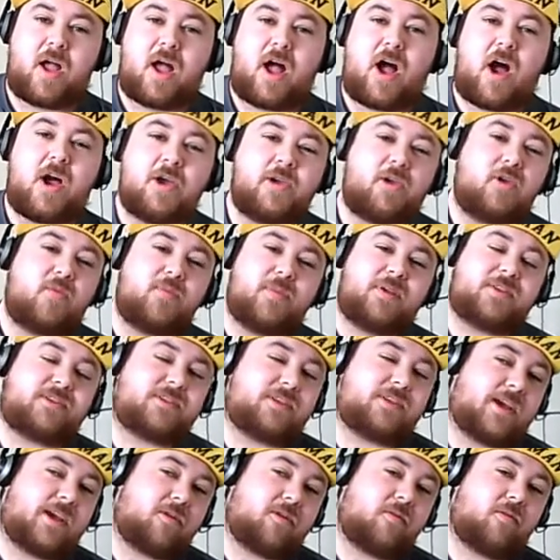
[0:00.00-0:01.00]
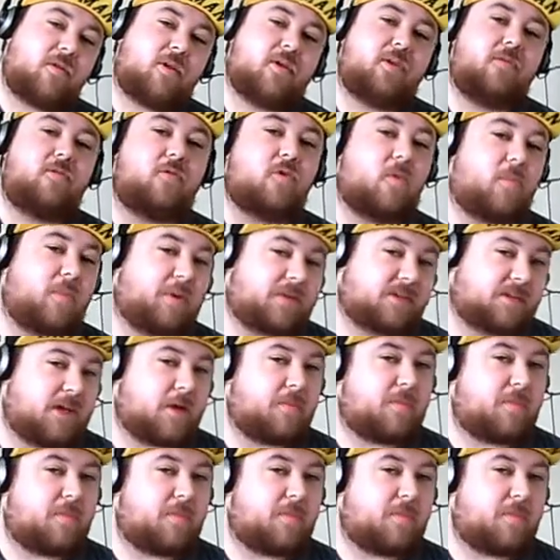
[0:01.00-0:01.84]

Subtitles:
Are you missing out? Or are you not missing out by